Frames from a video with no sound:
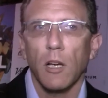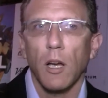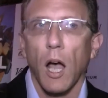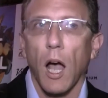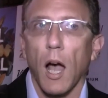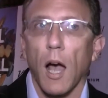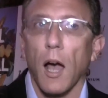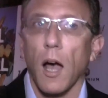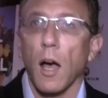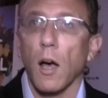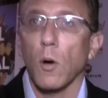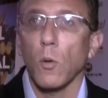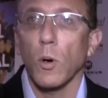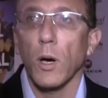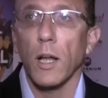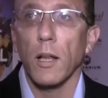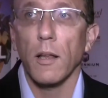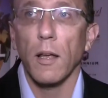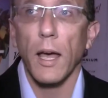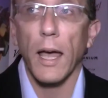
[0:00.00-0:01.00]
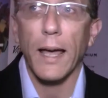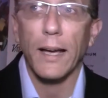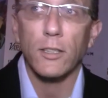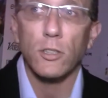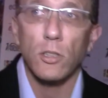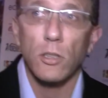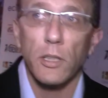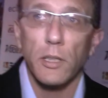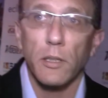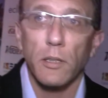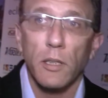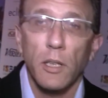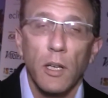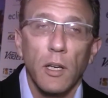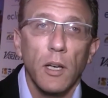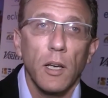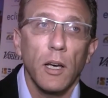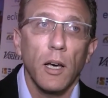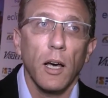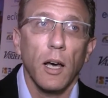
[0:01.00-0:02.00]
Well, actually,
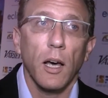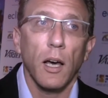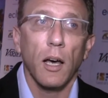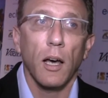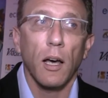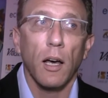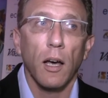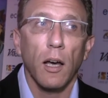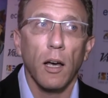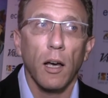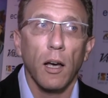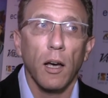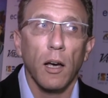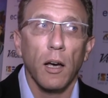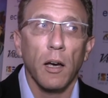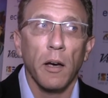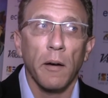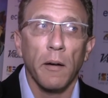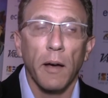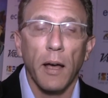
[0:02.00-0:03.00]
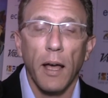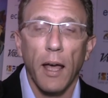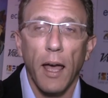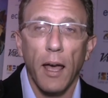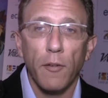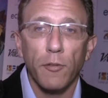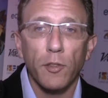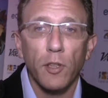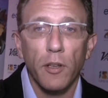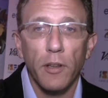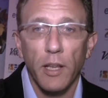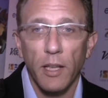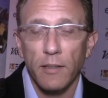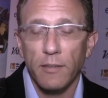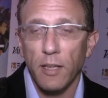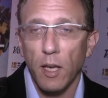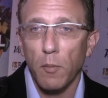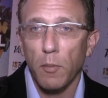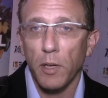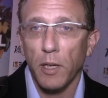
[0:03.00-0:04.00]
after the
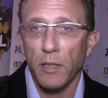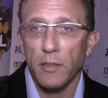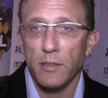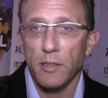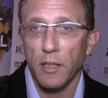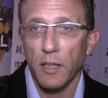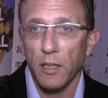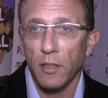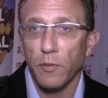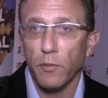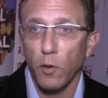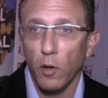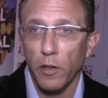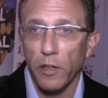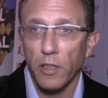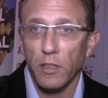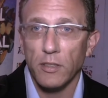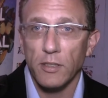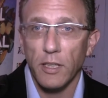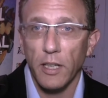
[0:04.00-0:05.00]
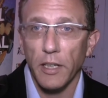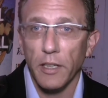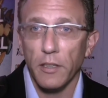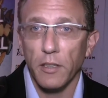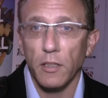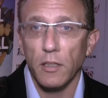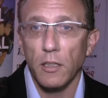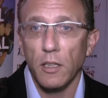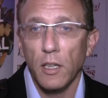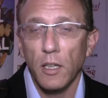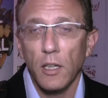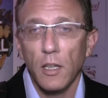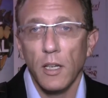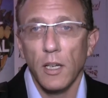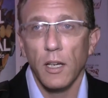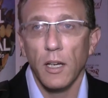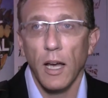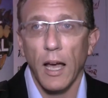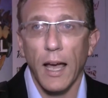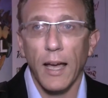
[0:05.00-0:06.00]
Entebbe incident, 4 years later,
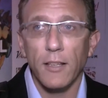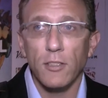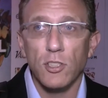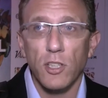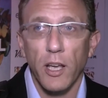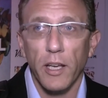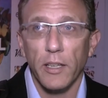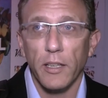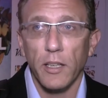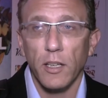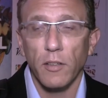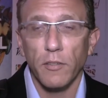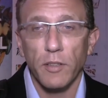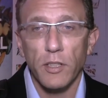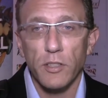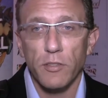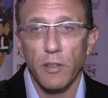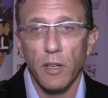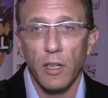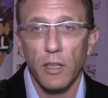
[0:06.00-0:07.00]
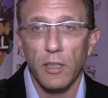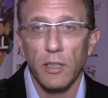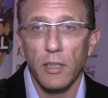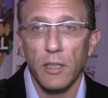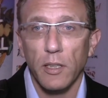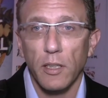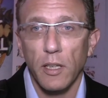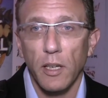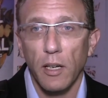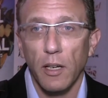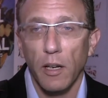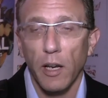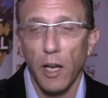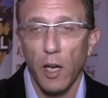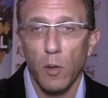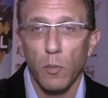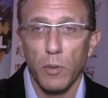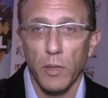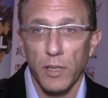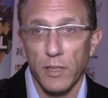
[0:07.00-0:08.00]
hijacking of Israeli
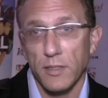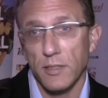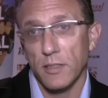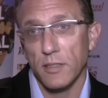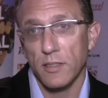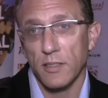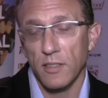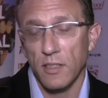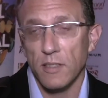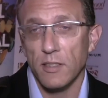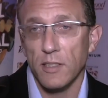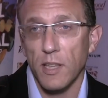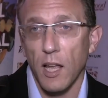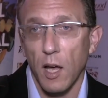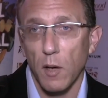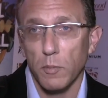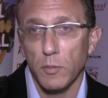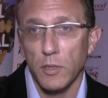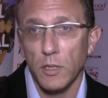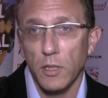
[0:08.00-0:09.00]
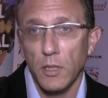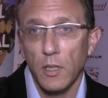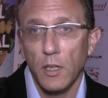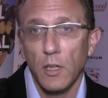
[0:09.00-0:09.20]
airplanes stopped.